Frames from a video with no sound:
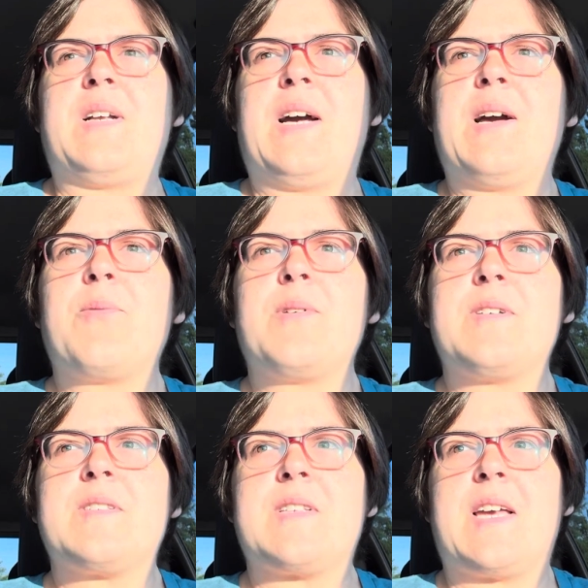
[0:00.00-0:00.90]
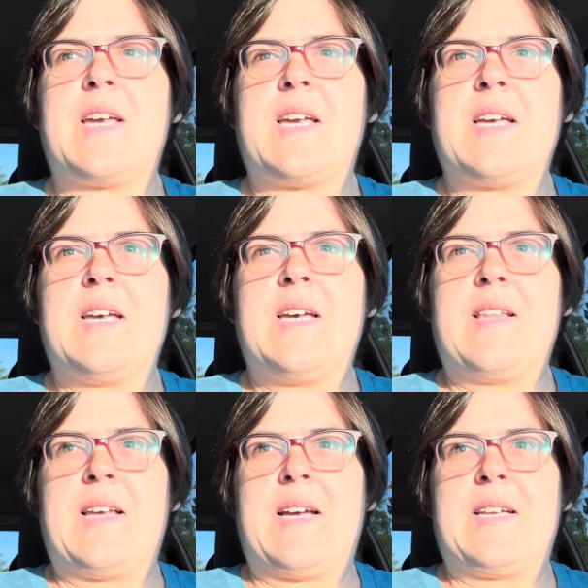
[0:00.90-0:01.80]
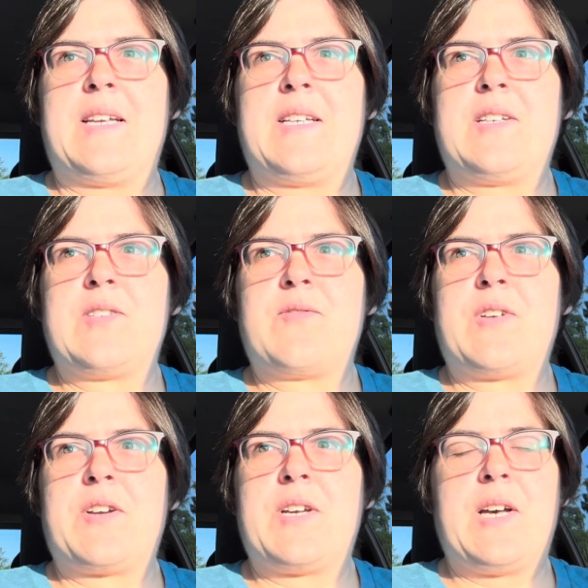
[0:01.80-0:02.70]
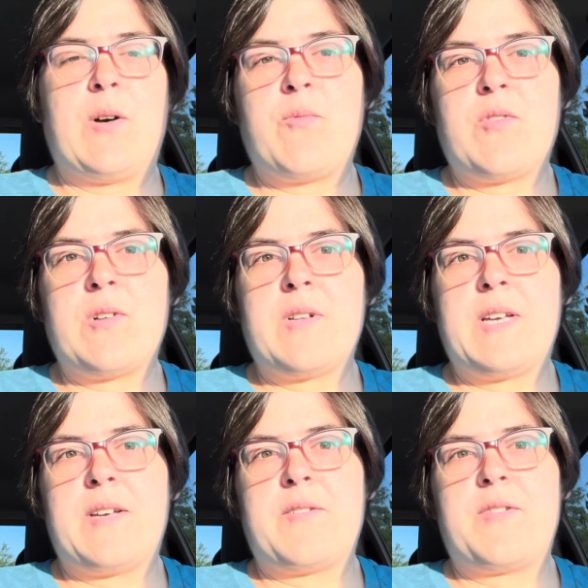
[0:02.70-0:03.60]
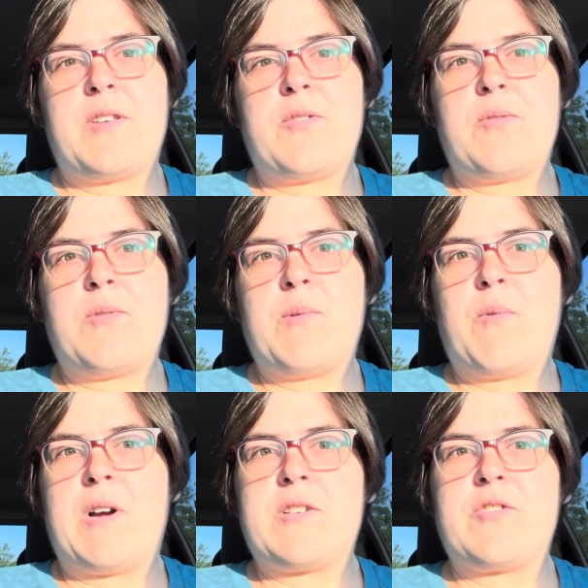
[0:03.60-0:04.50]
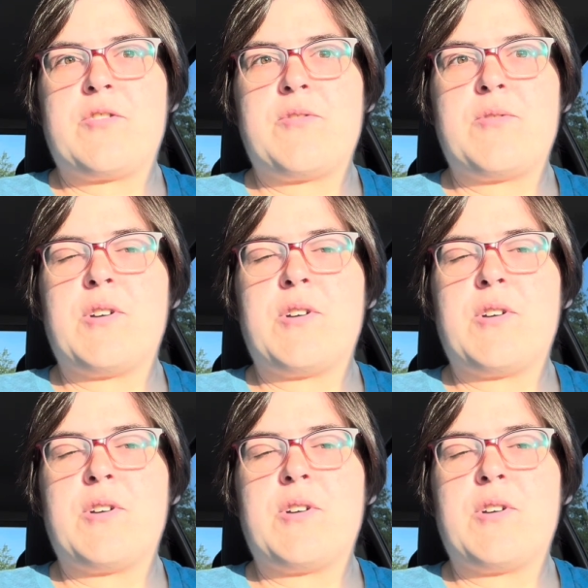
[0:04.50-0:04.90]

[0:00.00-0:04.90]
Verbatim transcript: I will say that it is very helpful if you want to